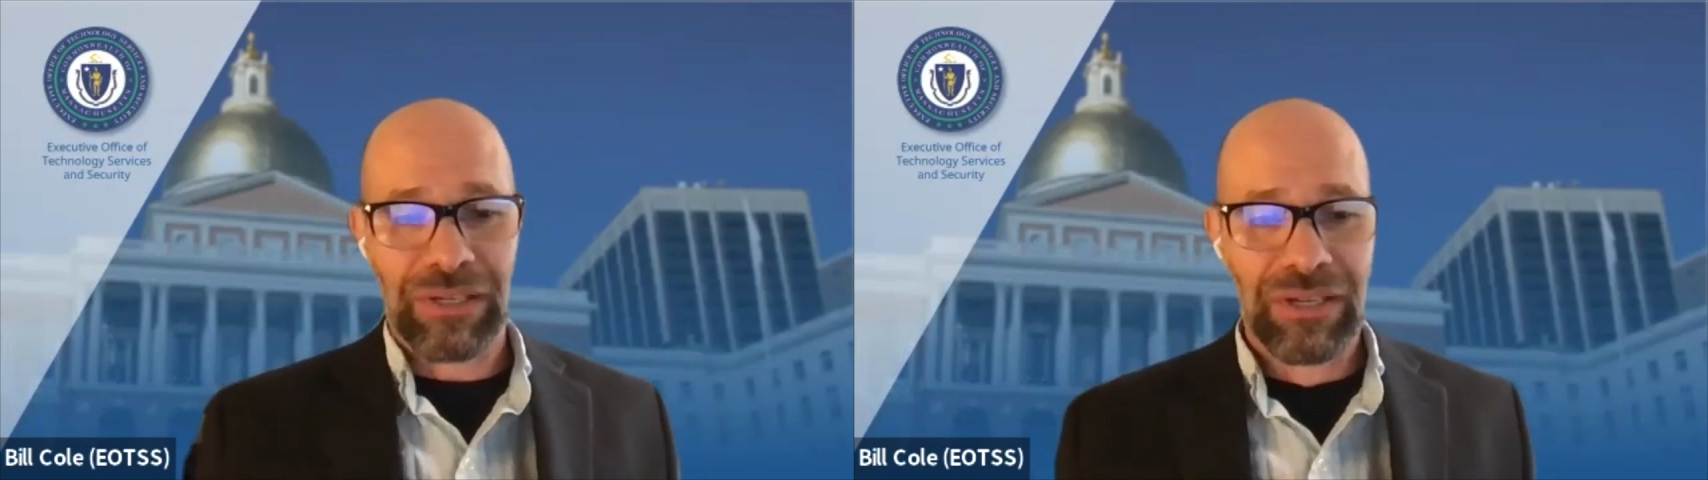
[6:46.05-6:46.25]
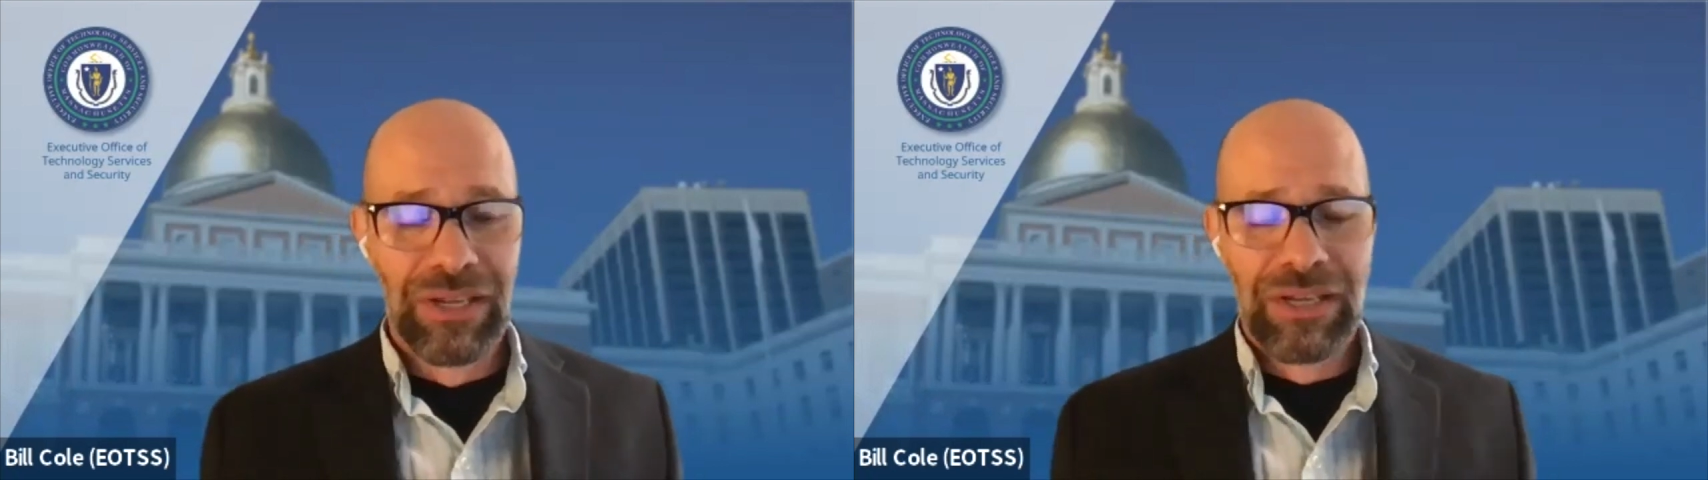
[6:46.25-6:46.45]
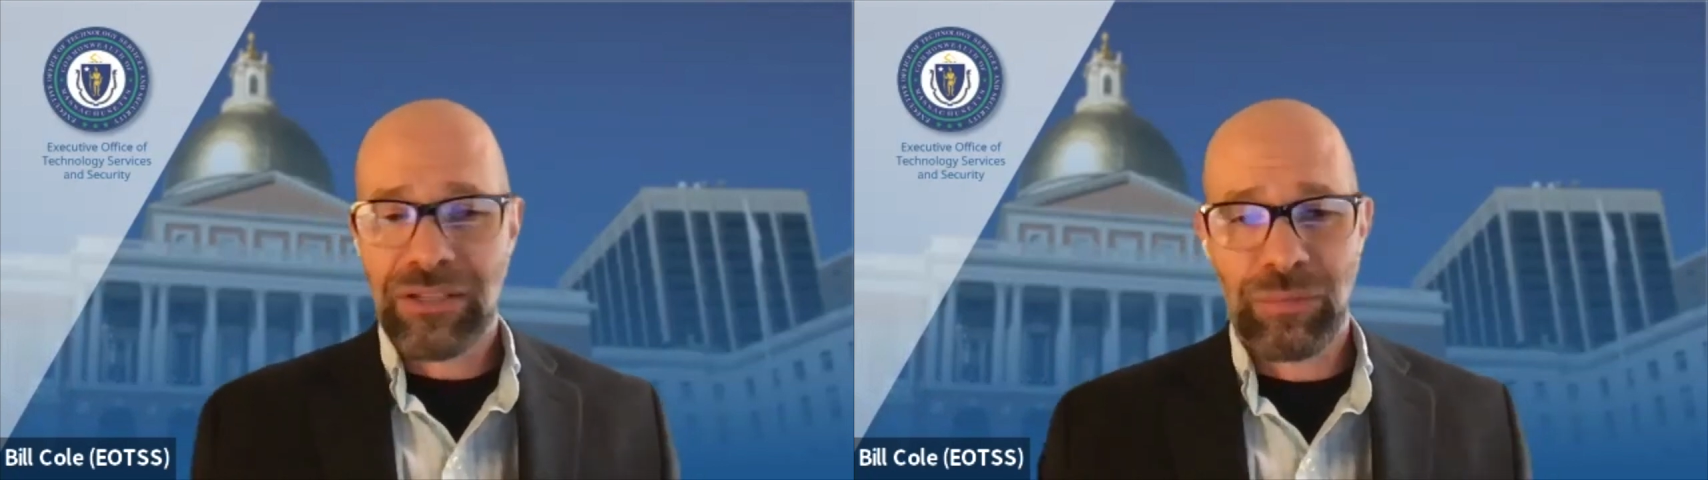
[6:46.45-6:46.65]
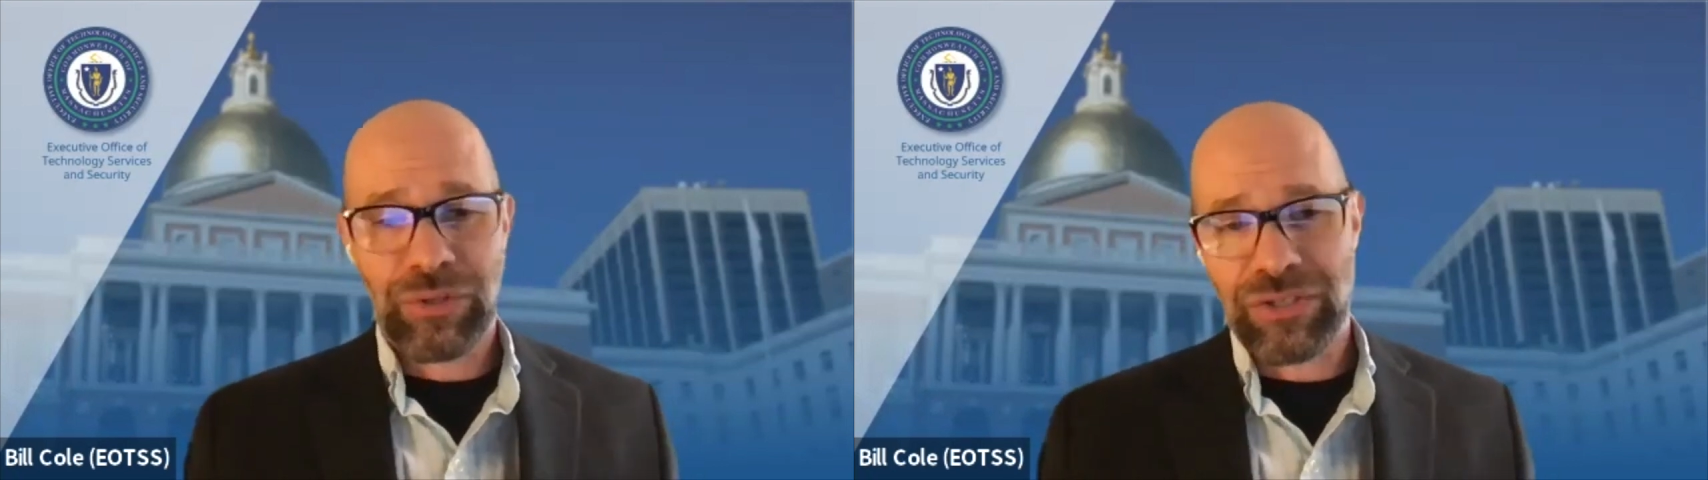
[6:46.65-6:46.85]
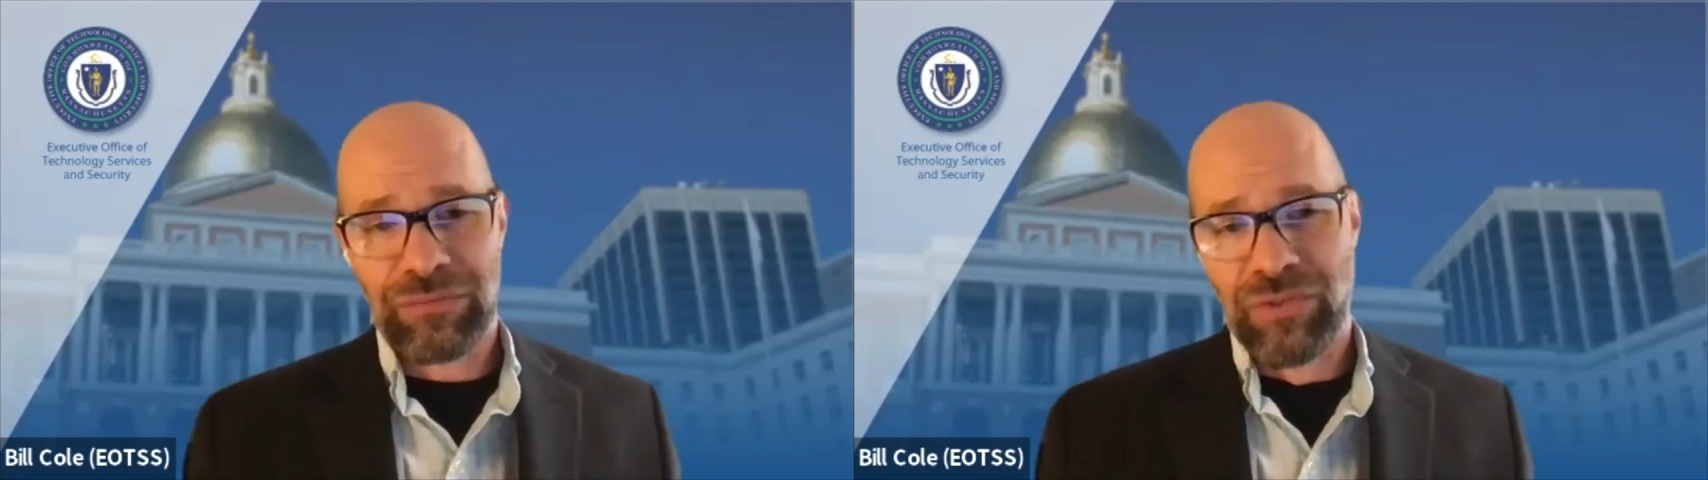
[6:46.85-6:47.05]
and some were
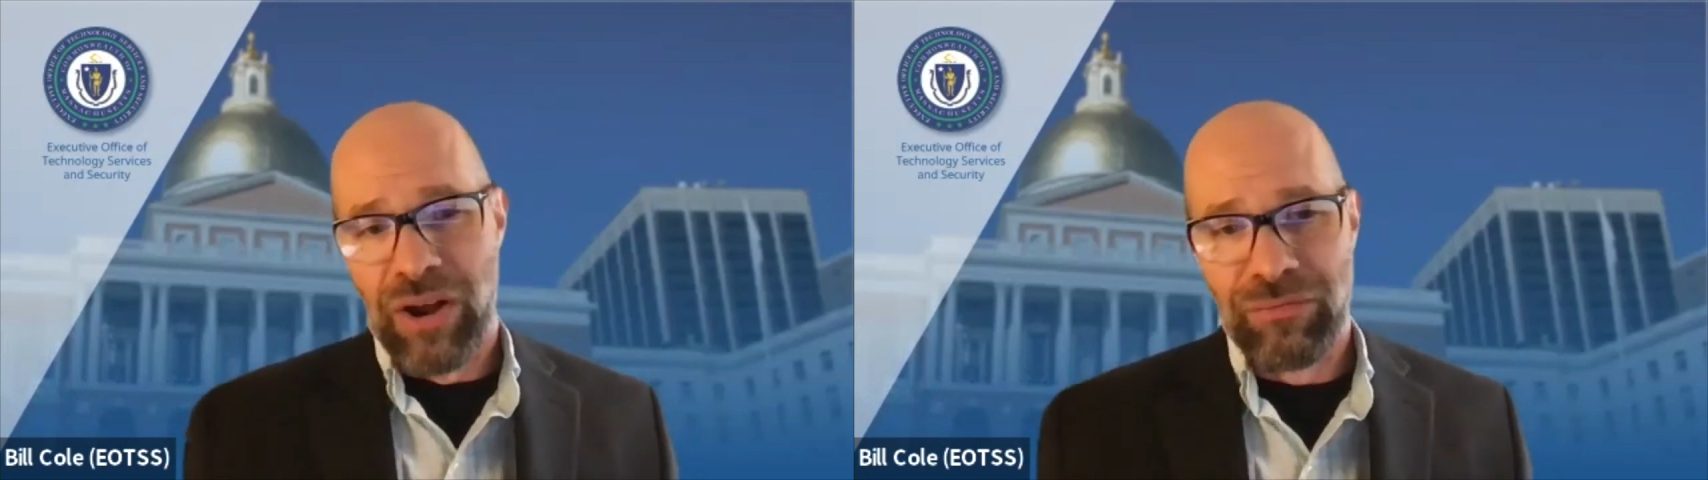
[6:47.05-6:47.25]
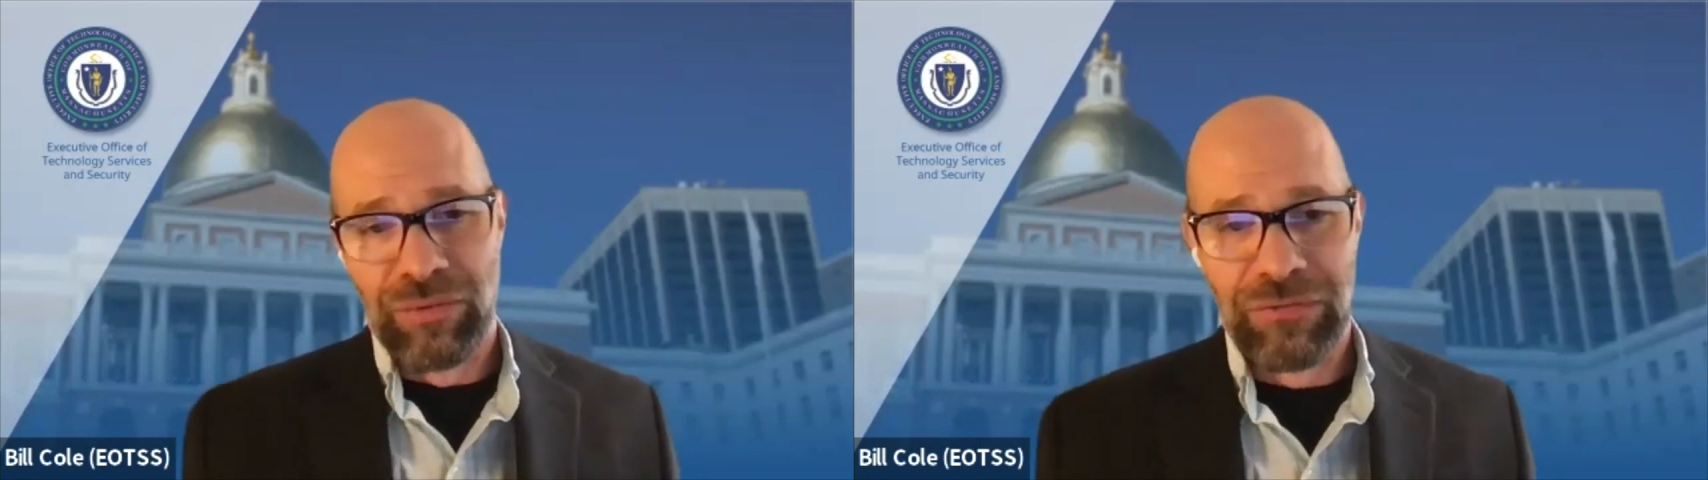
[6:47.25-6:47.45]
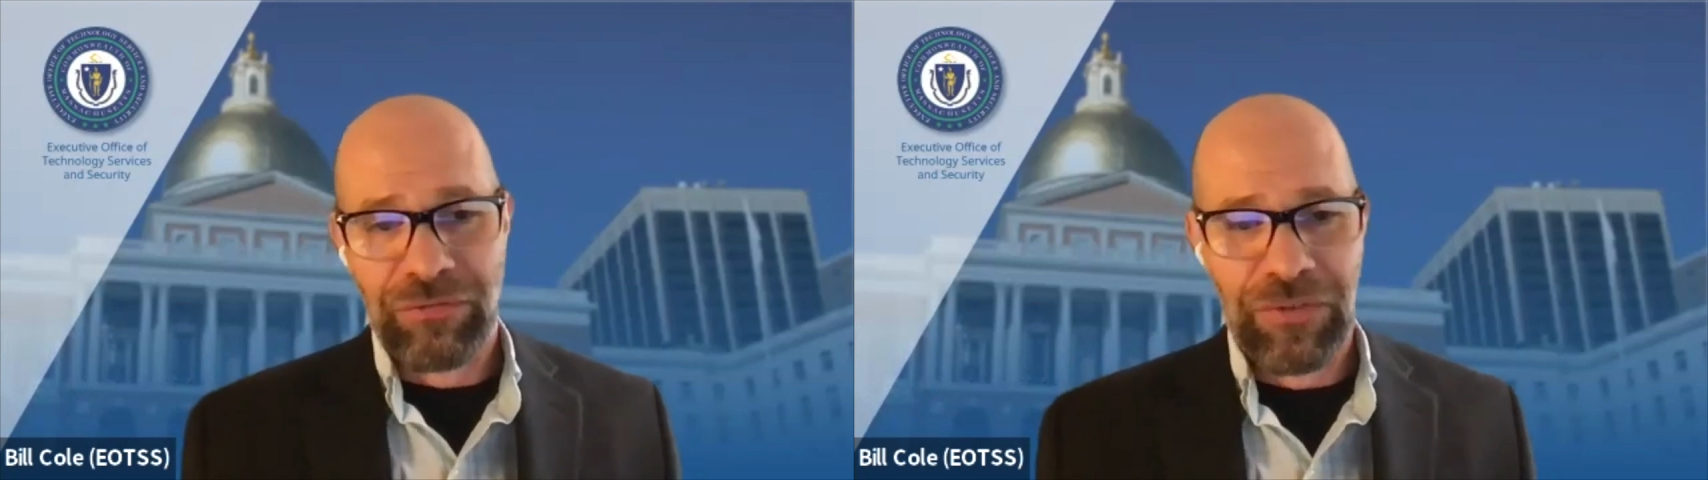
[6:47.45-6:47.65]
just not really